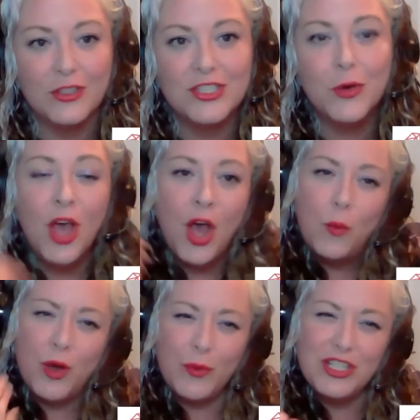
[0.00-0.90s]
So
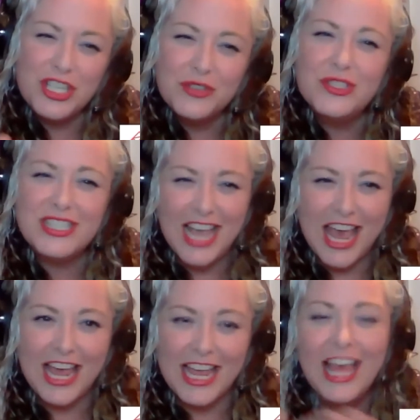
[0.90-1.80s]
what would you
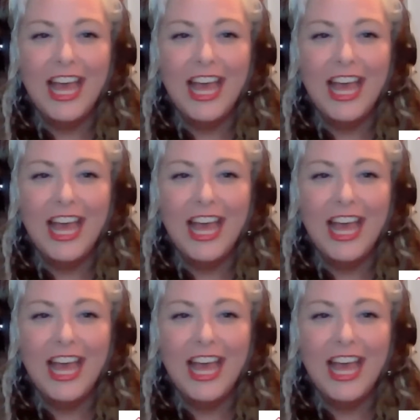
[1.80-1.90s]
say